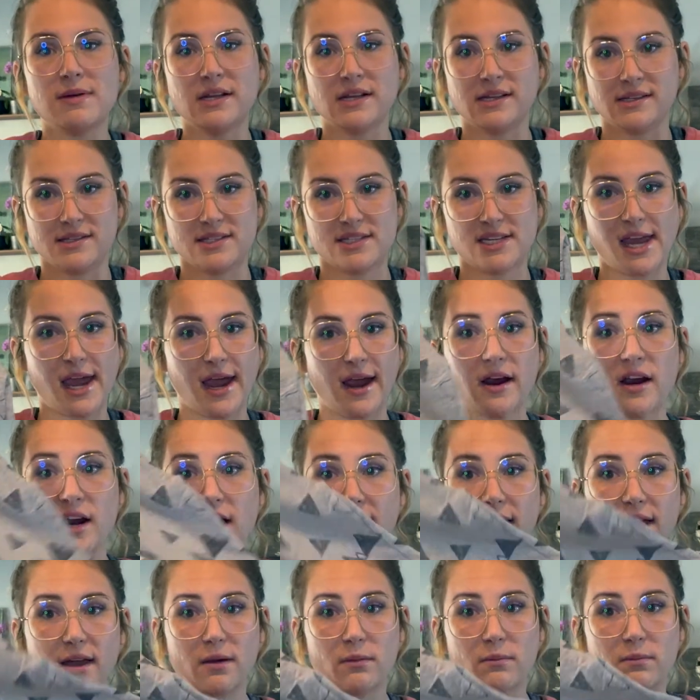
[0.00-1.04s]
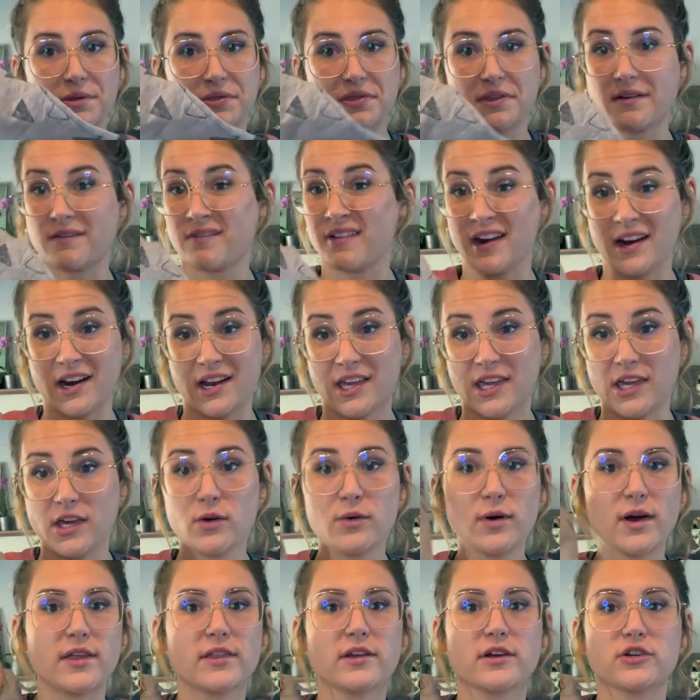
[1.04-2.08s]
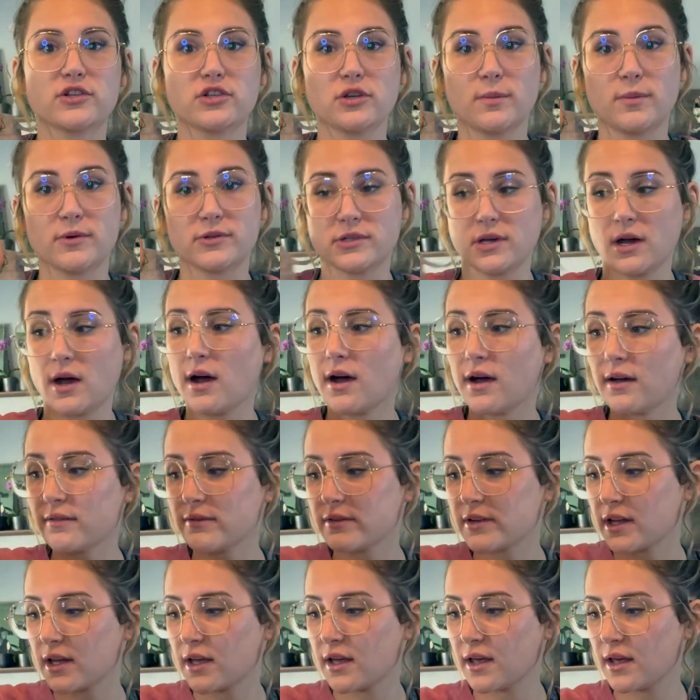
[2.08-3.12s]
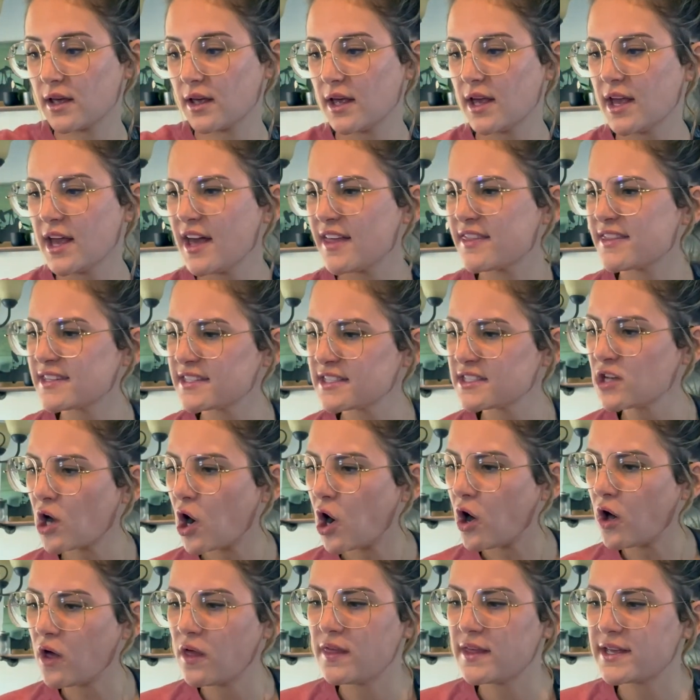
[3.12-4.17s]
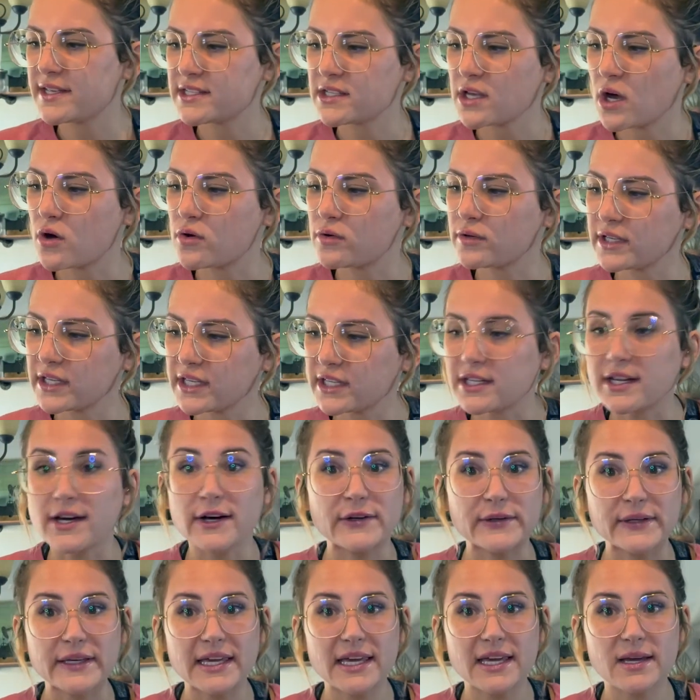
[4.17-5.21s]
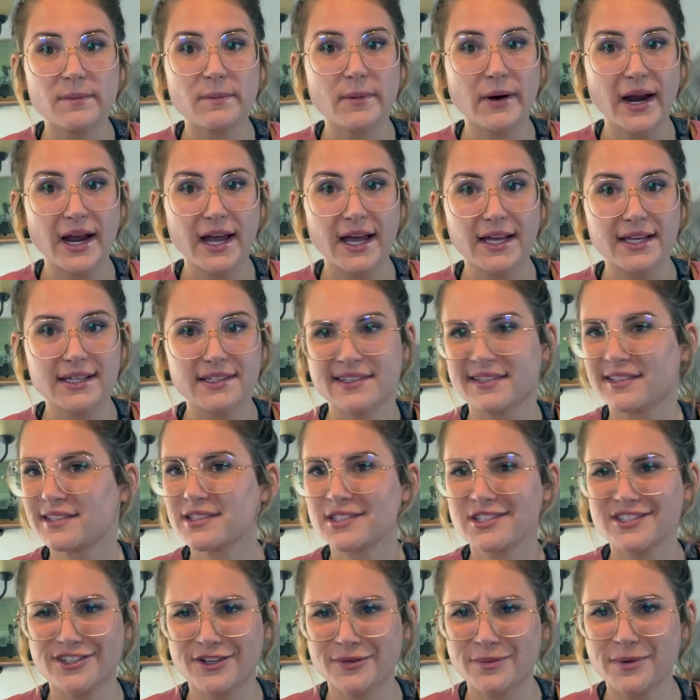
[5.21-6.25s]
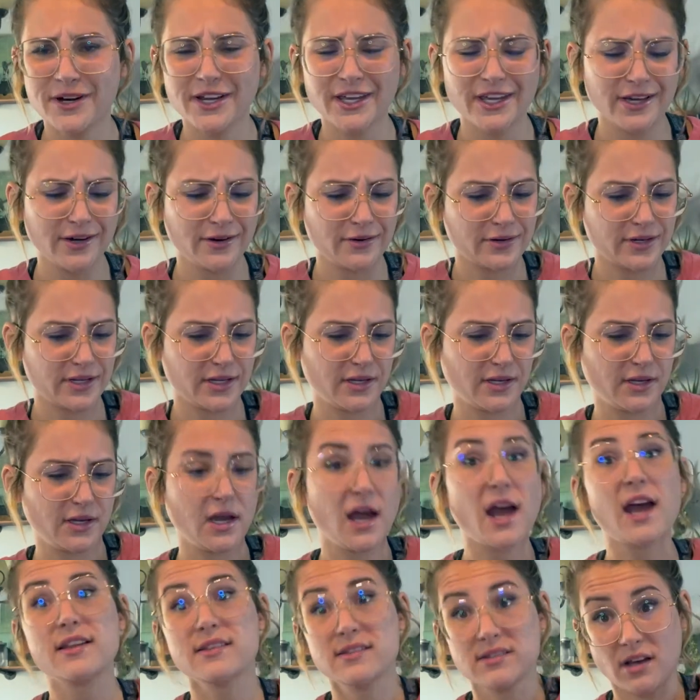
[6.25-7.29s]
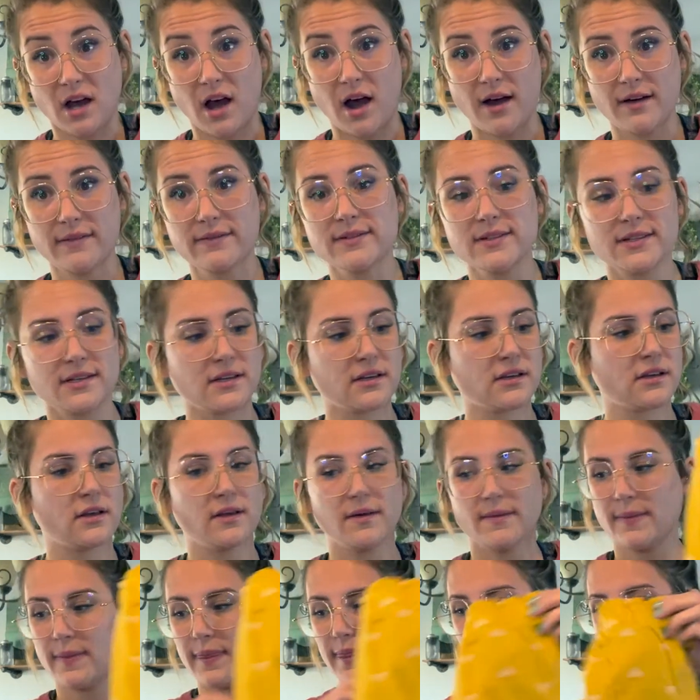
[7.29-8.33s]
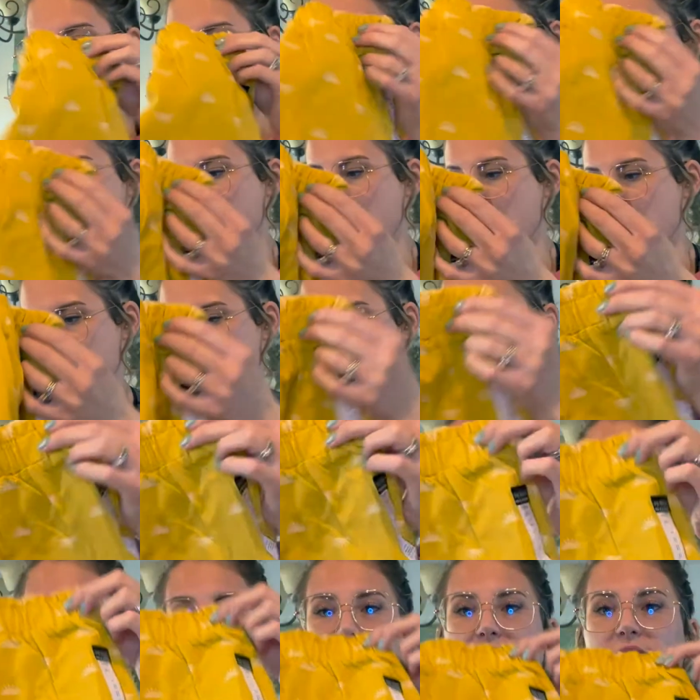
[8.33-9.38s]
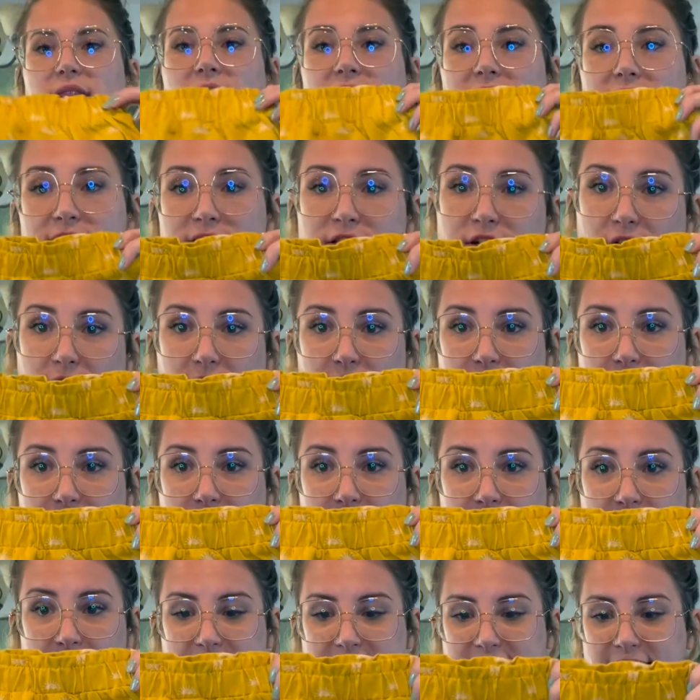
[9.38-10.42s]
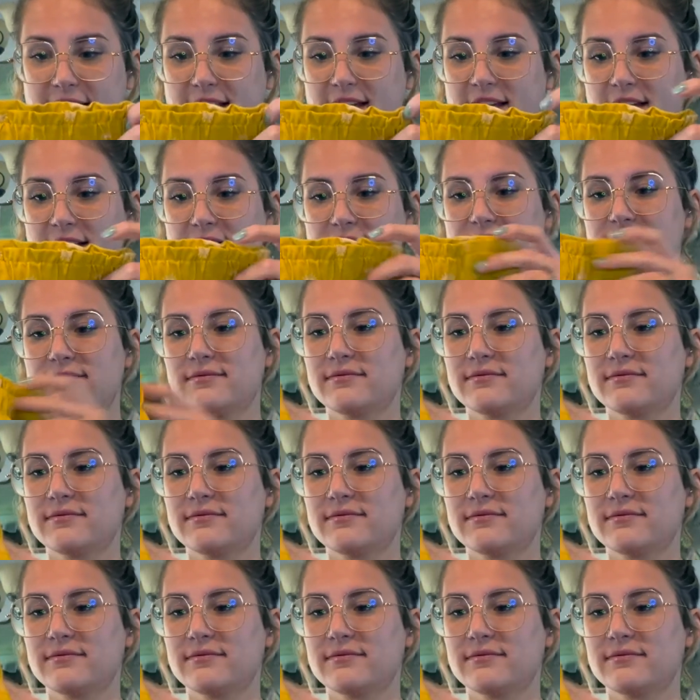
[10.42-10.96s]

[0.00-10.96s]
needs to carry, but they're very cute and they're super soft. And this is all this Okie Dokie brand. It's super cute and soft. Um, this skirt for Gracie